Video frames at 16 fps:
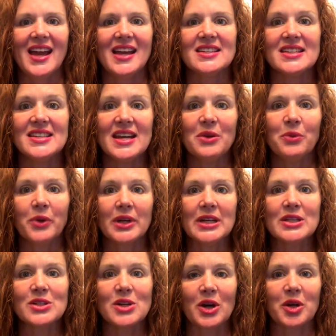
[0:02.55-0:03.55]
Today we're
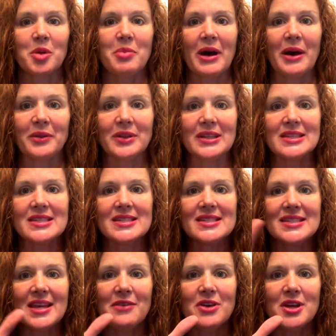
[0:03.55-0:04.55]
going to talk about the
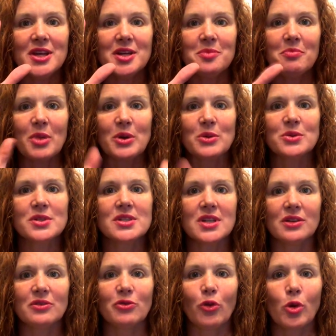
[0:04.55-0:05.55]
7 most
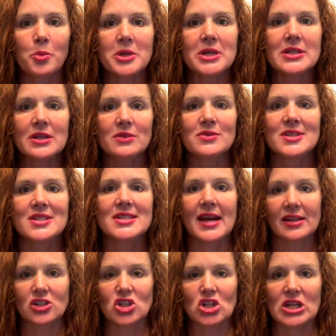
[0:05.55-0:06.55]
informative
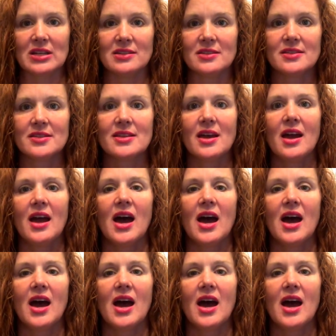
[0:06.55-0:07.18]
sections